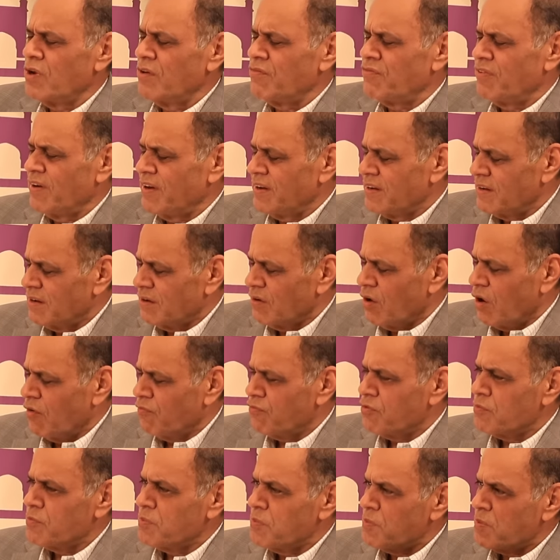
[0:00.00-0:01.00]
Well, I find
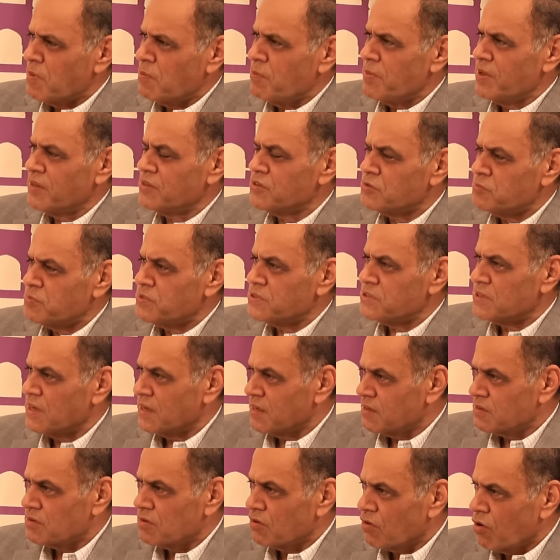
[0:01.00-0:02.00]
often people make this
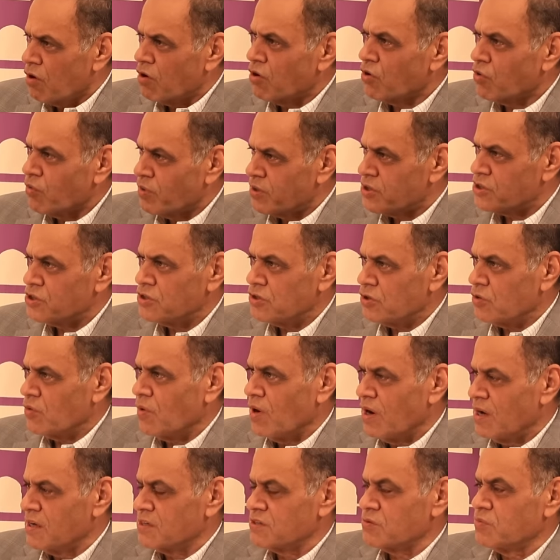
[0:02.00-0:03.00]
mistake. It's the wrong question
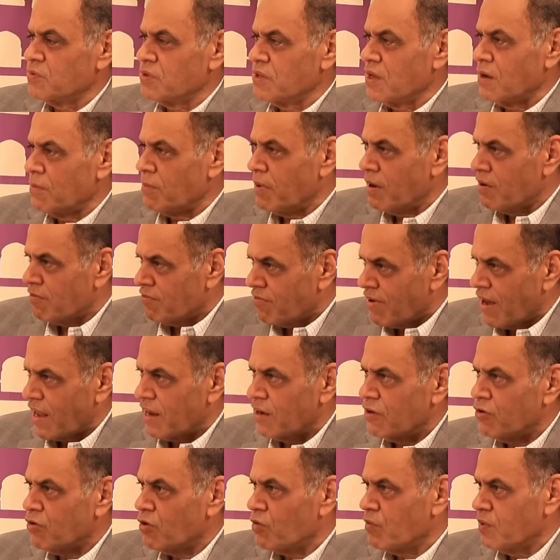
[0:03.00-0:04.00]
to ask, whether I buy
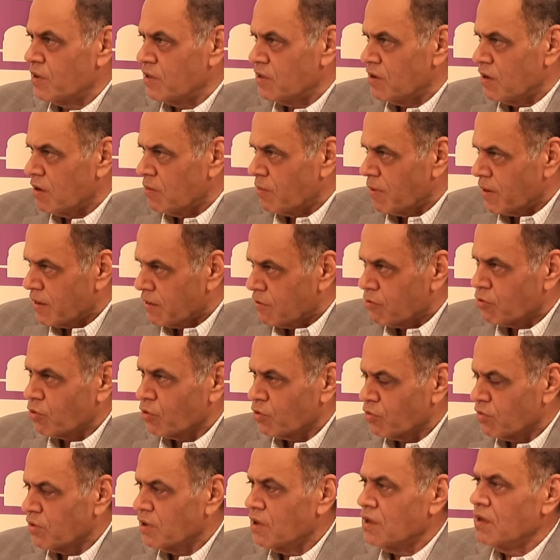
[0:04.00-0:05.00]
value or whether I buy
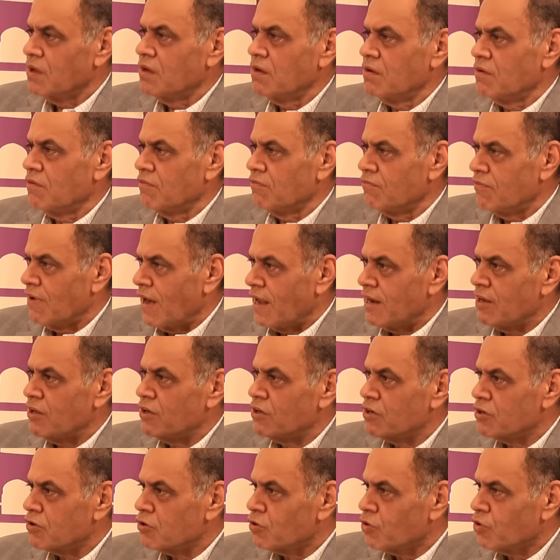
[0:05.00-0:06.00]
growth.
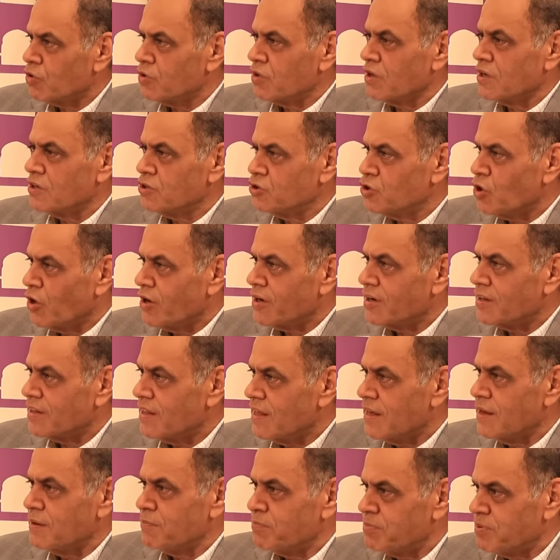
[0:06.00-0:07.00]
Value and growth are joined to
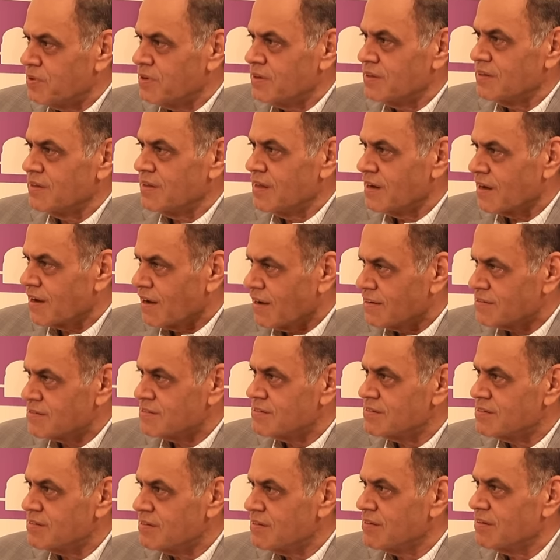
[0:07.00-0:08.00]
the hip. They're
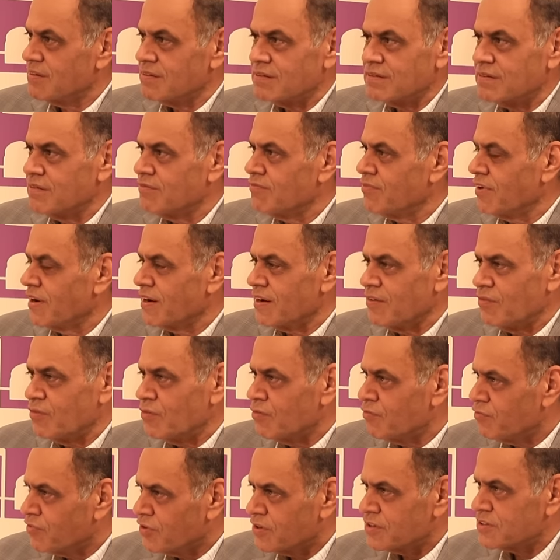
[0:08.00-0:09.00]
cousins, in fact,
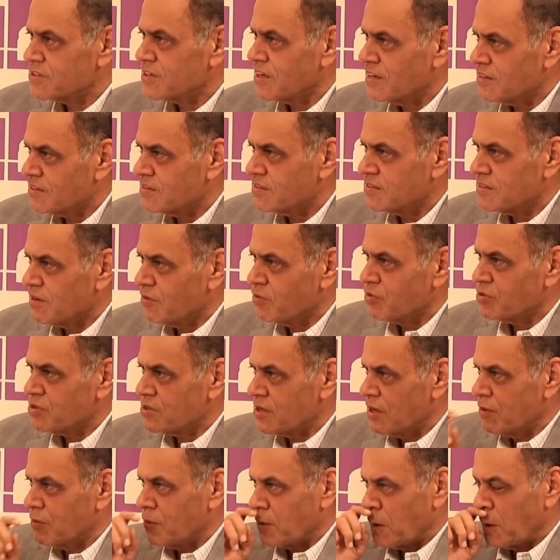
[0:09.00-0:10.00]
even first cousins, I would
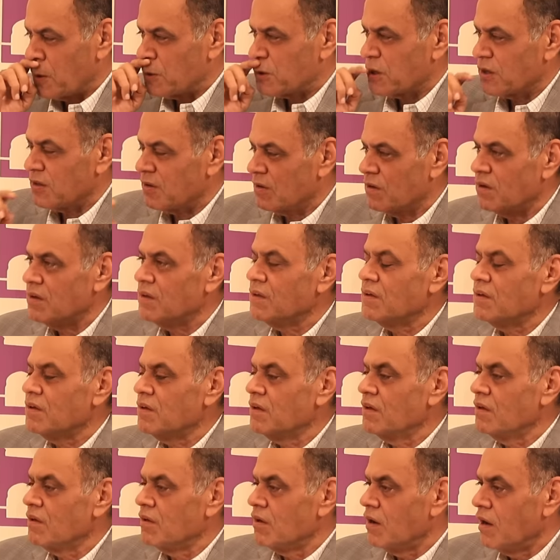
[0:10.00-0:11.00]
say, to each other.
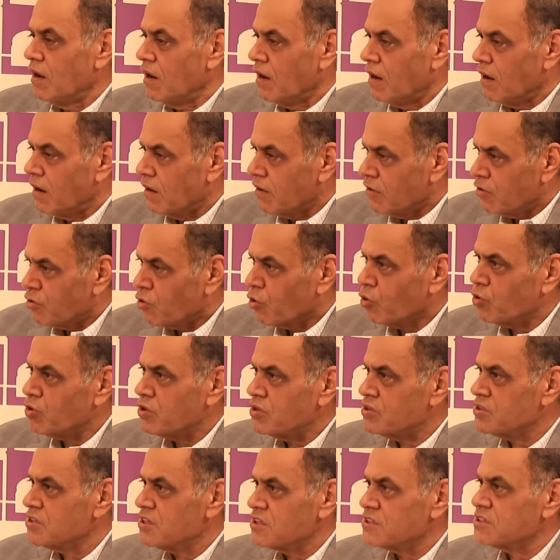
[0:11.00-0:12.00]
Growth
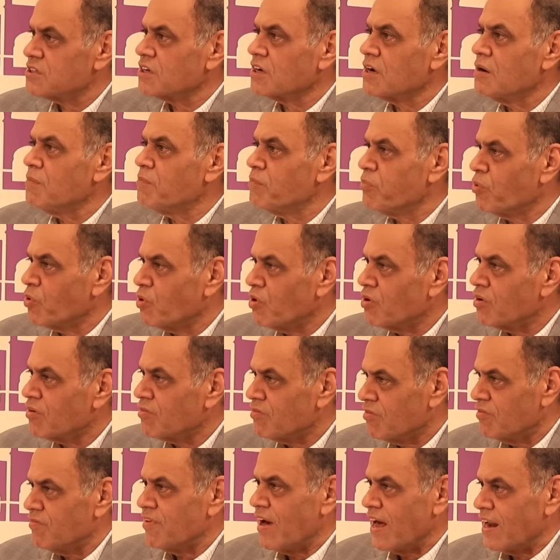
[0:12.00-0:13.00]
is just a component
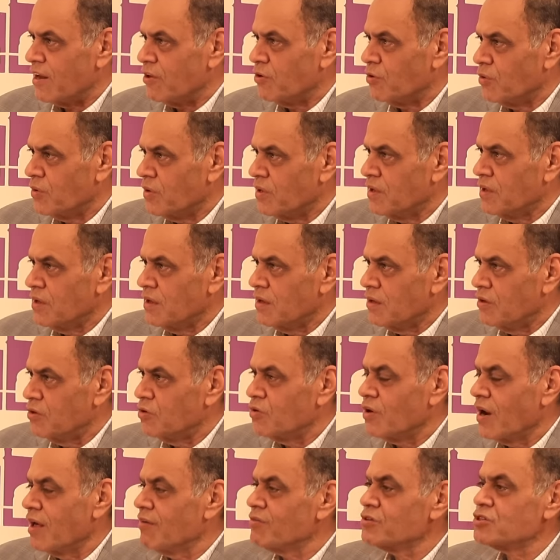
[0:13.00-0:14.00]
of the value.
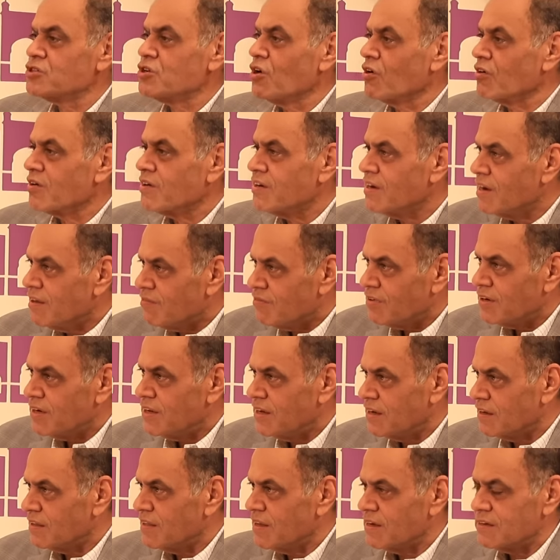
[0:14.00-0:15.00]
You could have a stock in
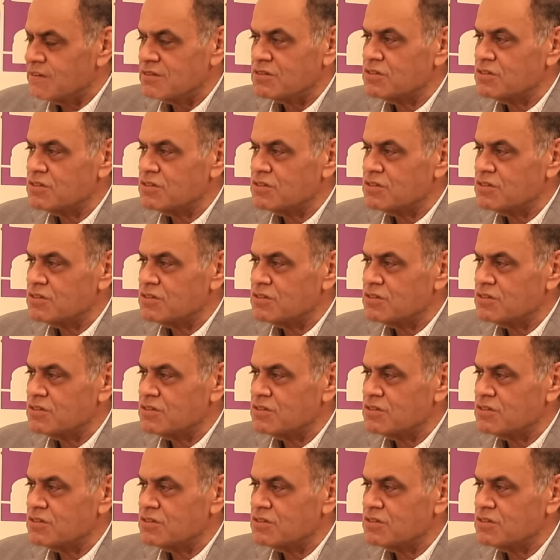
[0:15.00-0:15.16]
NVIDIA that